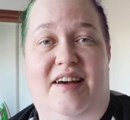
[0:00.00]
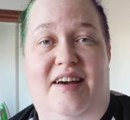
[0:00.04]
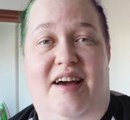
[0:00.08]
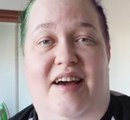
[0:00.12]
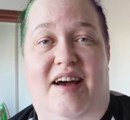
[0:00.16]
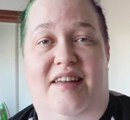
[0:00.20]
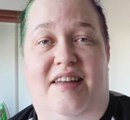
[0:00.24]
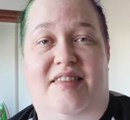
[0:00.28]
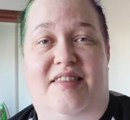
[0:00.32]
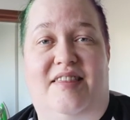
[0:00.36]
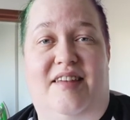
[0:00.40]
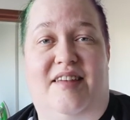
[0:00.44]

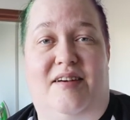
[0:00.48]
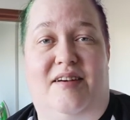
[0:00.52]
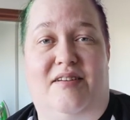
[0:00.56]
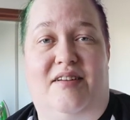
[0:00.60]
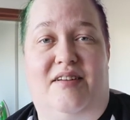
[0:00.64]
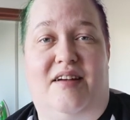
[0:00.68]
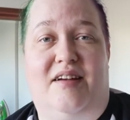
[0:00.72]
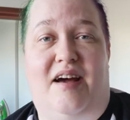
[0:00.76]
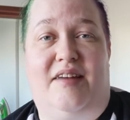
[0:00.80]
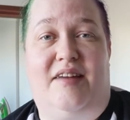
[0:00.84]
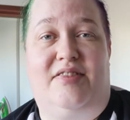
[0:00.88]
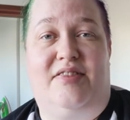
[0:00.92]
at
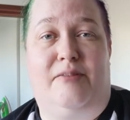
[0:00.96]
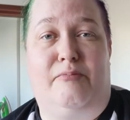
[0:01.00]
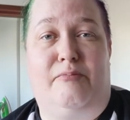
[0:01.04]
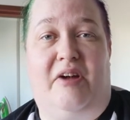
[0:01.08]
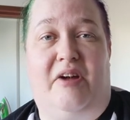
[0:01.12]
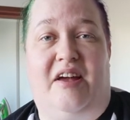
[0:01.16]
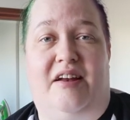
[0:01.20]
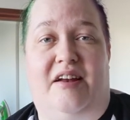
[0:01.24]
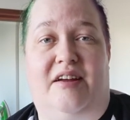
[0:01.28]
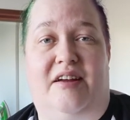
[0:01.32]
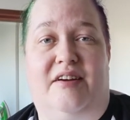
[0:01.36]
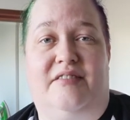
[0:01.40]
the
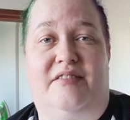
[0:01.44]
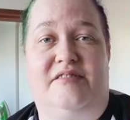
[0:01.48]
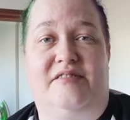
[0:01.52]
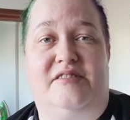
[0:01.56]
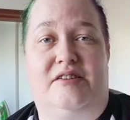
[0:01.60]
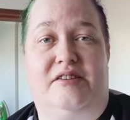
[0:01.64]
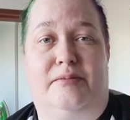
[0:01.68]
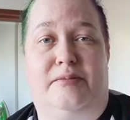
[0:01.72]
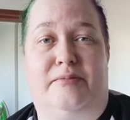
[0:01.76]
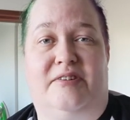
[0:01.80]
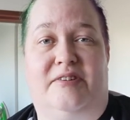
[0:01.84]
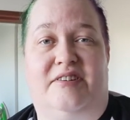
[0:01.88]
beginning of
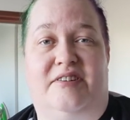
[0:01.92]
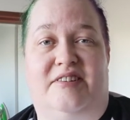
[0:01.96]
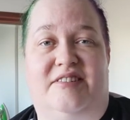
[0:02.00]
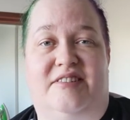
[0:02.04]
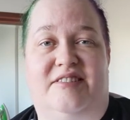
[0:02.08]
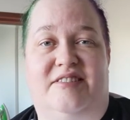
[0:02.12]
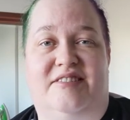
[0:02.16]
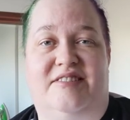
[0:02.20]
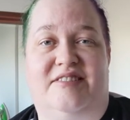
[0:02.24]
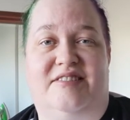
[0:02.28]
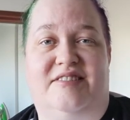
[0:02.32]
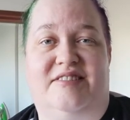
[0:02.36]
summer,
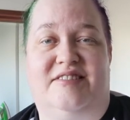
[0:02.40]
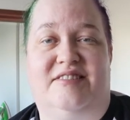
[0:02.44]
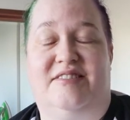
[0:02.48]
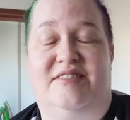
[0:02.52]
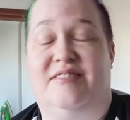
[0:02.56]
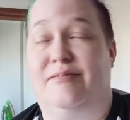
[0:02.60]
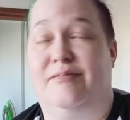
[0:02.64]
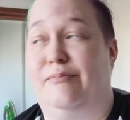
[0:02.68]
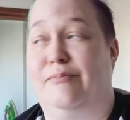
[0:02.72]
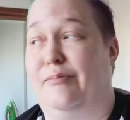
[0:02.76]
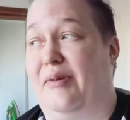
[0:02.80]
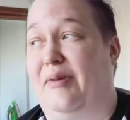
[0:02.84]

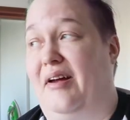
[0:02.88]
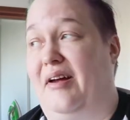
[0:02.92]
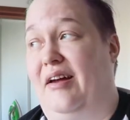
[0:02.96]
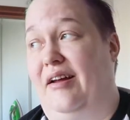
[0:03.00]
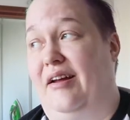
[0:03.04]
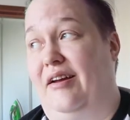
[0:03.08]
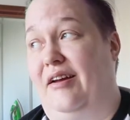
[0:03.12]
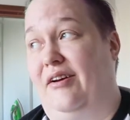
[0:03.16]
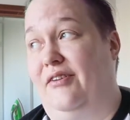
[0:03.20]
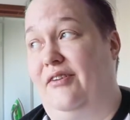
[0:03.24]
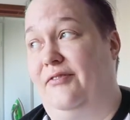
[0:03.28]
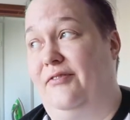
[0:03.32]

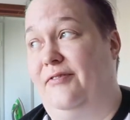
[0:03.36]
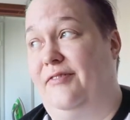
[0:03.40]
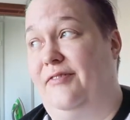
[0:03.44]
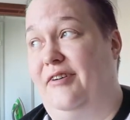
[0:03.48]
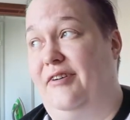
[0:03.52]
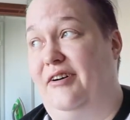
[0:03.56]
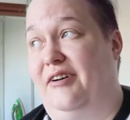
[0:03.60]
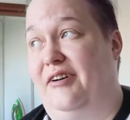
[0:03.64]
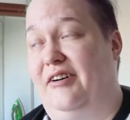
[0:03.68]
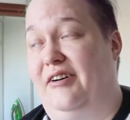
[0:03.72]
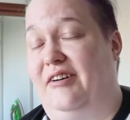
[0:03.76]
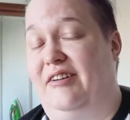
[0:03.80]
beginning of
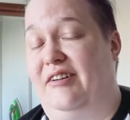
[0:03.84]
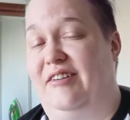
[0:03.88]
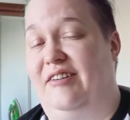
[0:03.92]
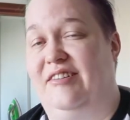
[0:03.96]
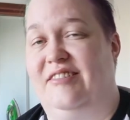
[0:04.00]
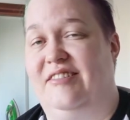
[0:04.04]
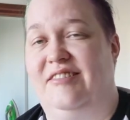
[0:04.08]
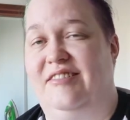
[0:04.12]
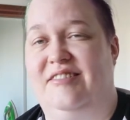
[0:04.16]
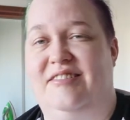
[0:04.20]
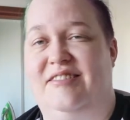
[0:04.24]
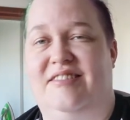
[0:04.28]

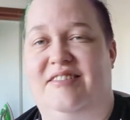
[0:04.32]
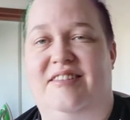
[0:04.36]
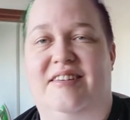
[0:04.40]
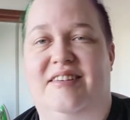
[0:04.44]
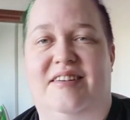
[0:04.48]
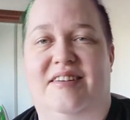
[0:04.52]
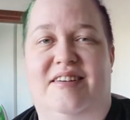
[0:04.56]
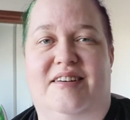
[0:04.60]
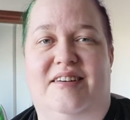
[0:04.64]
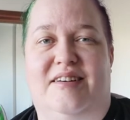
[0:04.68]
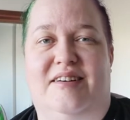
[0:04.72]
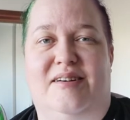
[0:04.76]
fall,
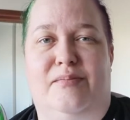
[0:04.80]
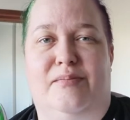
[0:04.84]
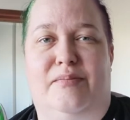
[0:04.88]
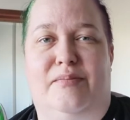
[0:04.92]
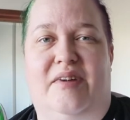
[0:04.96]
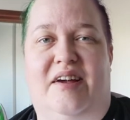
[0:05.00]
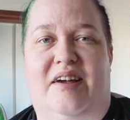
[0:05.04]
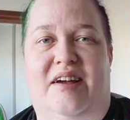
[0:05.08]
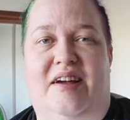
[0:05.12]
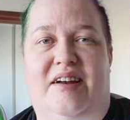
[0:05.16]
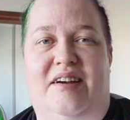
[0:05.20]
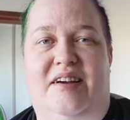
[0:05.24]

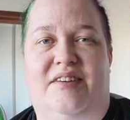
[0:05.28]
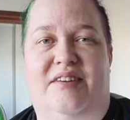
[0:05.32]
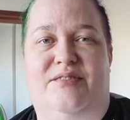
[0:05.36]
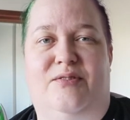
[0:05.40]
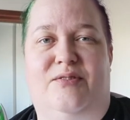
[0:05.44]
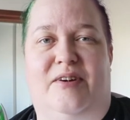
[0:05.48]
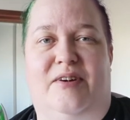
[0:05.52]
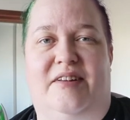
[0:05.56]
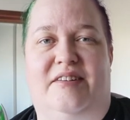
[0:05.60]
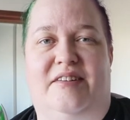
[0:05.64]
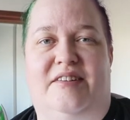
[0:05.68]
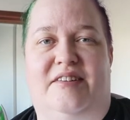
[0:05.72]
beginning of
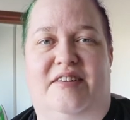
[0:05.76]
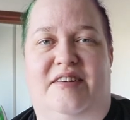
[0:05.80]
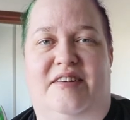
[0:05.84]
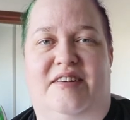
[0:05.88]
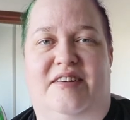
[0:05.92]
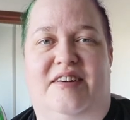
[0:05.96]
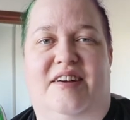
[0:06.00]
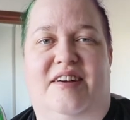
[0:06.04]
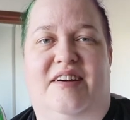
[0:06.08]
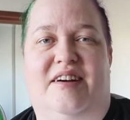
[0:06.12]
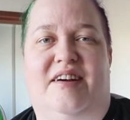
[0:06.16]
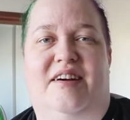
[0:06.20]

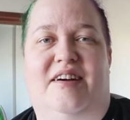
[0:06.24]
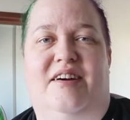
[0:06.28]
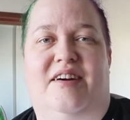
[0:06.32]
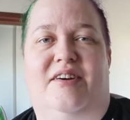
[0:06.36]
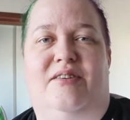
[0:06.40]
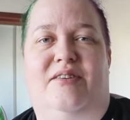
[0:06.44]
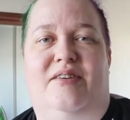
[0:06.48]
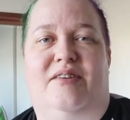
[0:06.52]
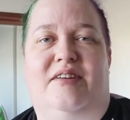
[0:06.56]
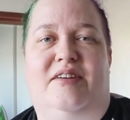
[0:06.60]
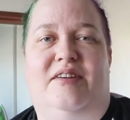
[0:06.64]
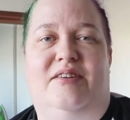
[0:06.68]
winter,
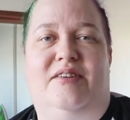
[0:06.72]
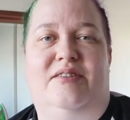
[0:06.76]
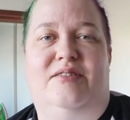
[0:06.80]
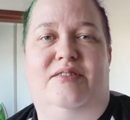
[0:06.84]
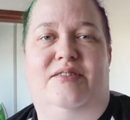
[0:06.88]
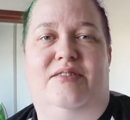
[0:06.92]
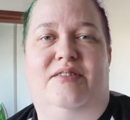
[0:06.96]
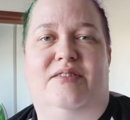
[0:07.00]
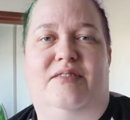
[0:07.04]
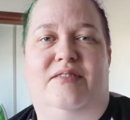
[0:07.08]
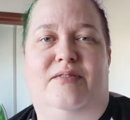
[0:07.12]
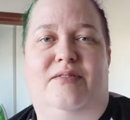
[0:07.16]
when
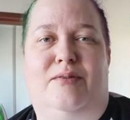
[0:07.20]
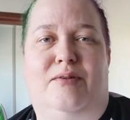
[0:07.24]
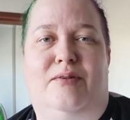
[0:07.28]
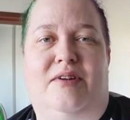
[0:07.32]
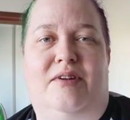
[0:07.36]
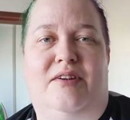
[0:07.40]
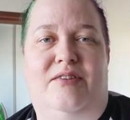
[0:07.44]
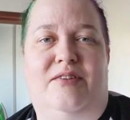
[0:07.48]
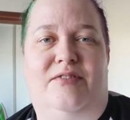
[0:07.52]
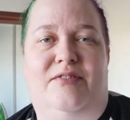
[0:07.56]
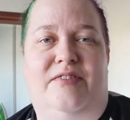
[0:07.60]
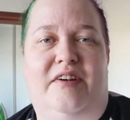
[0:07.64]
you
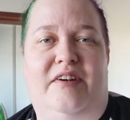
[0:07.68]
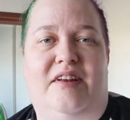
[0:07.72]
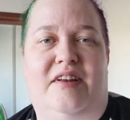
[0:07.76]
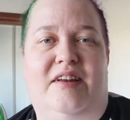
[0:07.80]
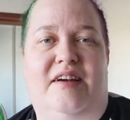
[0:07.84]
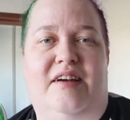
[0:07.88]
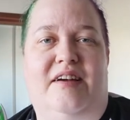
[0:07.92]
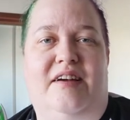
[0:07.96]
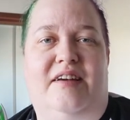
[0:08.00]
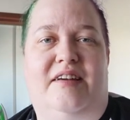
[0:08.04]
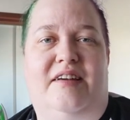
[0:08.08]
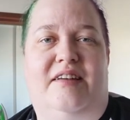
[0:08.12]
feel
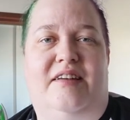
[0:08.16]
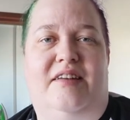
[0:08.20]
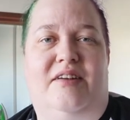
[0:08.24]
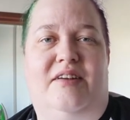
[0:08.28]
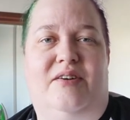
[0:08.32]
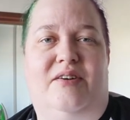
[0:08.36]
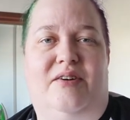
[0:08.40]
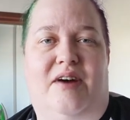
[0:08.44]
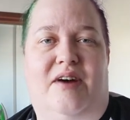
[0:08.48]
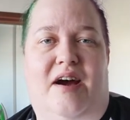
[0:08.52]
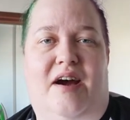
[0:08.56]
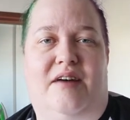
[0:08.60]
like
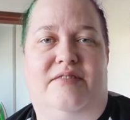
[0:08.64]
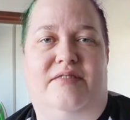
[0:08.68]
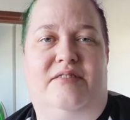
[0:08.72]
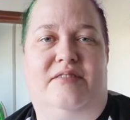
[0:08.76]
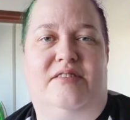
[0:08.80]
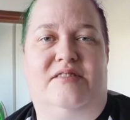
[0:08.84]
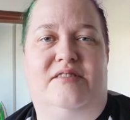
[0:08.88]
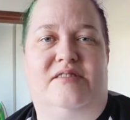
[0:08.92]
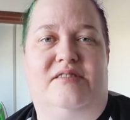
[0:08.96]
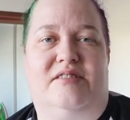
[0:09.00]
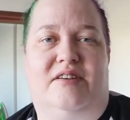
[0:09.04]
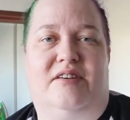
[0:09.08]
you have
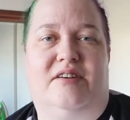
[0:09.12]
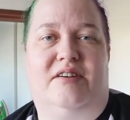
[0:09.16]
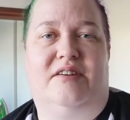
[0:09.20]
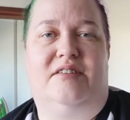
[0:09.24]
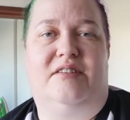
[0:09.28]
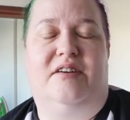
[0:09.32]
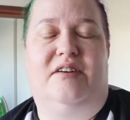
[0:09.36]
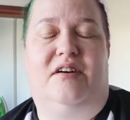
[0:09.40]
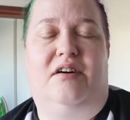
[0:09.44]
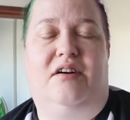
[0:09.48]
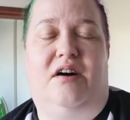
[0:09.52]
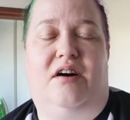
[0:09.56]
to
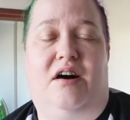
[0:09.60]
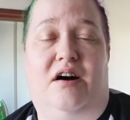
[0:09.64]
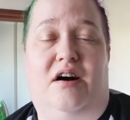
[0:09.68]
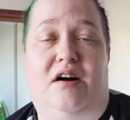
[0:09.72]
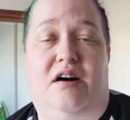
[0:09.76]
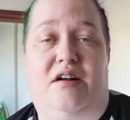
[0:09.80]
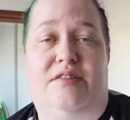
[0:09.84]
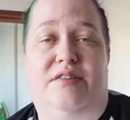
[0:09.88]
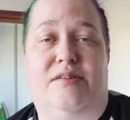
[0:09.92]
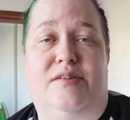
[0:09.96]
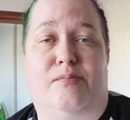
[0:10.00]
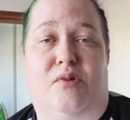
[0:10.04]
start
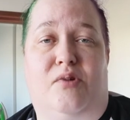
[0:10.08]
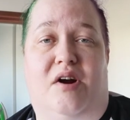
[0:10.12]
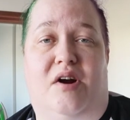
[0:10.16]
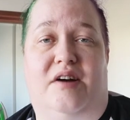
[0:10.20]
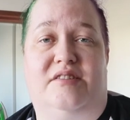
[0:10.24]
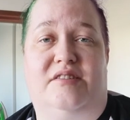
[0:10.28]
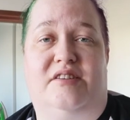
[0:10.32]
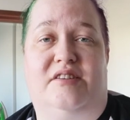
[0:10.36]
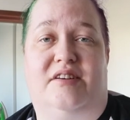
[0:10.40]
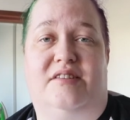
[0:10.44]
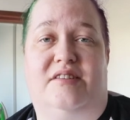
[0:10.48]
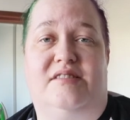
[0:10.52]
all the
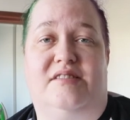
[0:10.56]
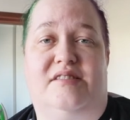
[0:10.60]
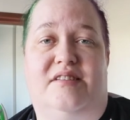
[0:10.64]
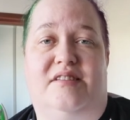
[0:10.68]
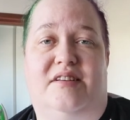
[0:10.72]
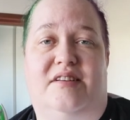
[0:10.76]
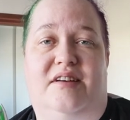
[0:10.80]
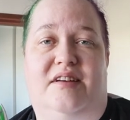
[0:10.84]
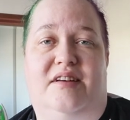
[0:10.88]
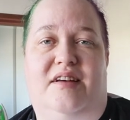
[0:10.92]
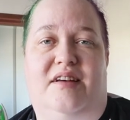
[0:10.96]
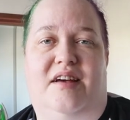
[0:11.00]
projects,
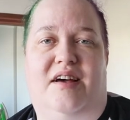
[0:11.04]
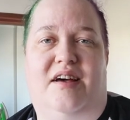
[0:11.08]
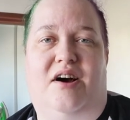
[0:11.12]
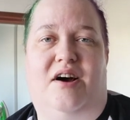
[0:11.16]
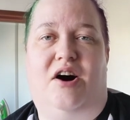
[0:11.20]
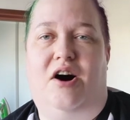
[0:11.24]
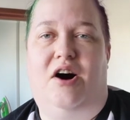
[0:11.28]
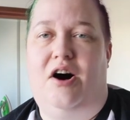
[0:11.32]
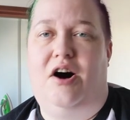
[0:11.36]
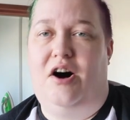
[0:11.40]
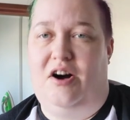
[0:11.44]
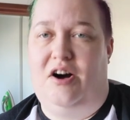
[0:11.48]

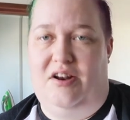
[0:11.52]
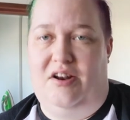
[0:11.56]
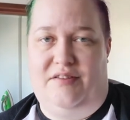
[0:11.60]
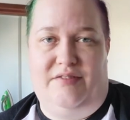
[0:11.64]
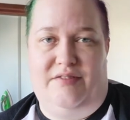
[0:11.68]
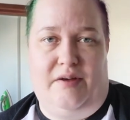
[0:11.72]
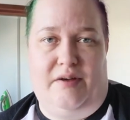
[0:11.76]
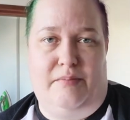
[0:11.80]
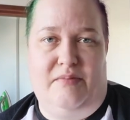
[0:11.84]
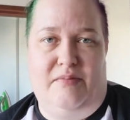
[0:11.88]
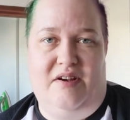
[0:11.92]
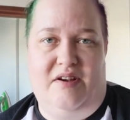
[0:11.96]
all of
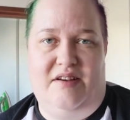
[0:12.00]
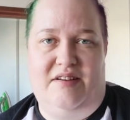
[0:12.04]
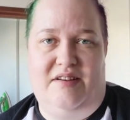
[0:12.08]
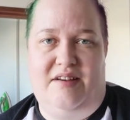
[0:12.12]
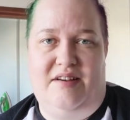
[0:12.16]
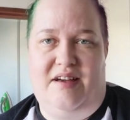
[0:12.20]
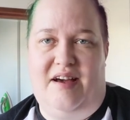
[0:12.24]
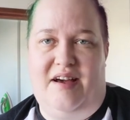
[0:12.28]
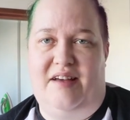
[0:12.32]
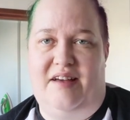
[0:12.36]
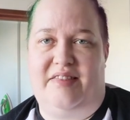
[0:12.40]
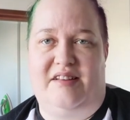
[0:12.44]
them,
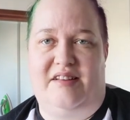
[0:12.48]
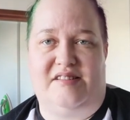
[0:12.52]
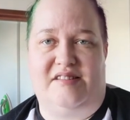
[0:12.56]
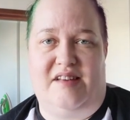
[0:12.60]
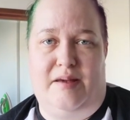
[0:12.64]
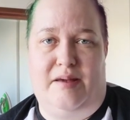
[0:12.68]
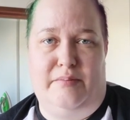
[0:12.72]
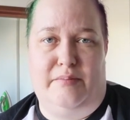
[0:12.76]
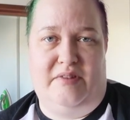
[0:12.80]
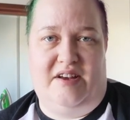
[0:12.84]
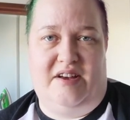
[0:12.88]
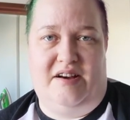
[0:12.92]
at the
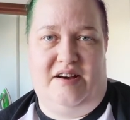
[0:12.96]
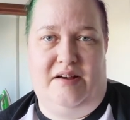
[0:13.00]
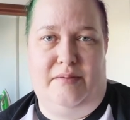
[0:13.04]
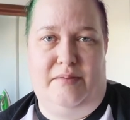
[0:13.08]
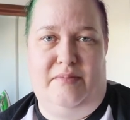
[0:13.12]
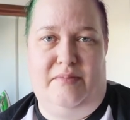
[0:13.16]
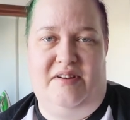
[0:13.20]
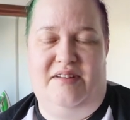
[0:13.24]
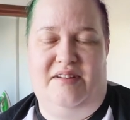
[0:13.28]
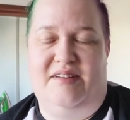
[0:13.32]
same time.